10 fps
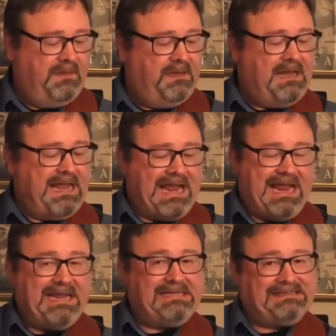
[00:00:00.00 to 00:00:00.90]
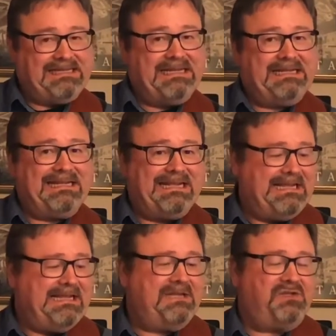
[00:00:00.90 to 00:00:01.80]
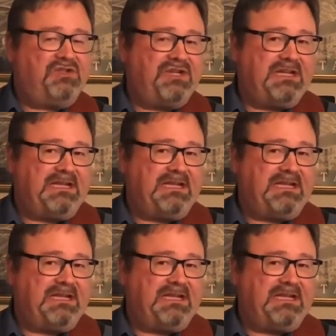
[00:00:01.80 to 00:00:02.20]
A, C, E, G.